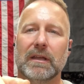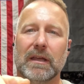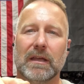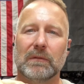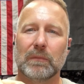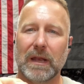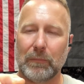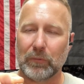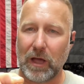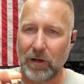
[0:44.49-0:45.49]
uh, but
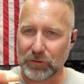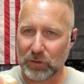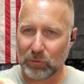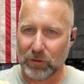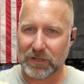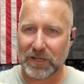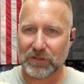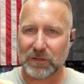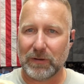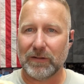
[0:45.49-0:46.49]
I'm also going to
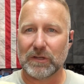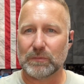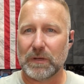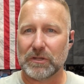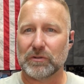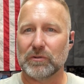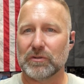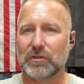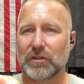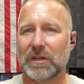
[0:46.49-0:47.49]
test them out of these pistols
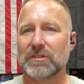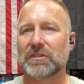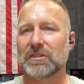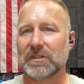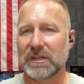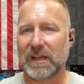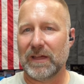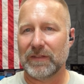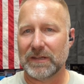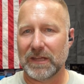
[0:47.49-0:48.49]
just to see how
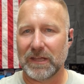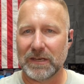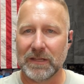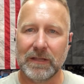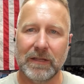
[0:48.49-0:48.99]
they did.